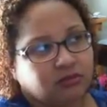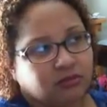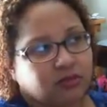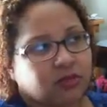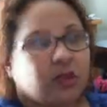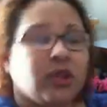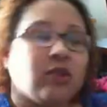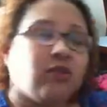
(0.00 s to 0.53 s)

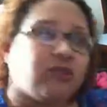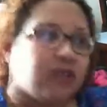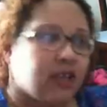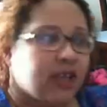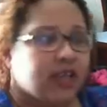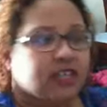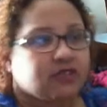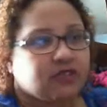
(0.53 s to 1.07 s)
well, over the
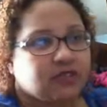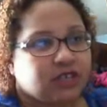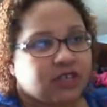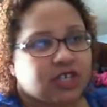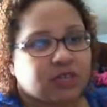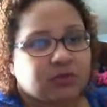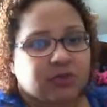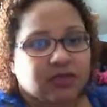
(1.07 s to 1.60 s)
last few
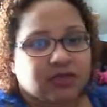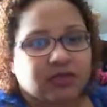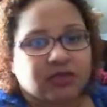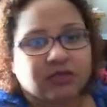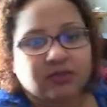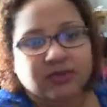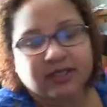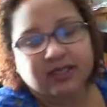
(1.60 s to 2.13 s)
years, but
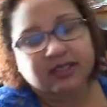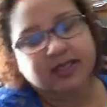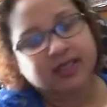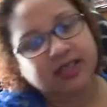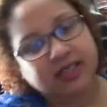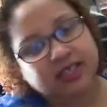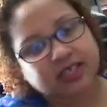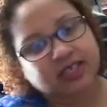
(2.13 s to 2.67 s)
this within this
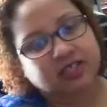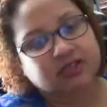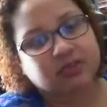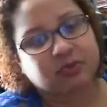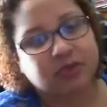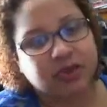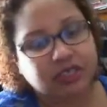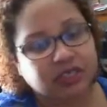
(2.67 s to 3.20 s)
last year
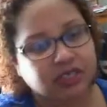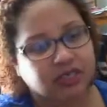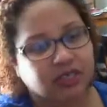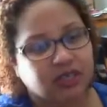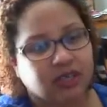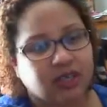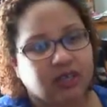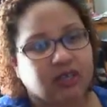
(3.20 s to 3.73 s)

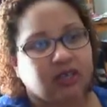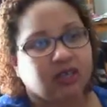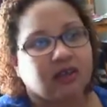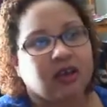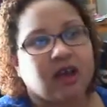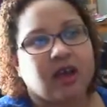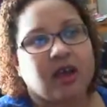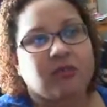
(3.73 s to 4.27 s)
especially,
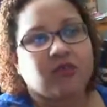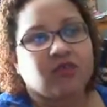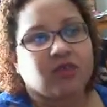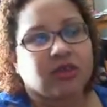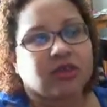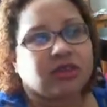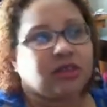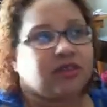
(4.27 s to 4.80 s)
I'm
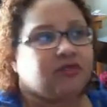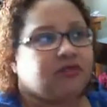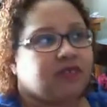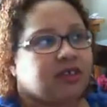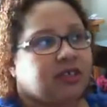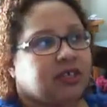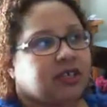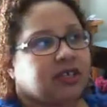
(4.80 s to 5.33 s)
really
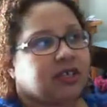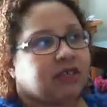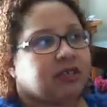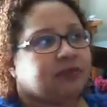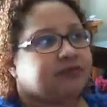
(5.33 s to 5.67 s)
feeling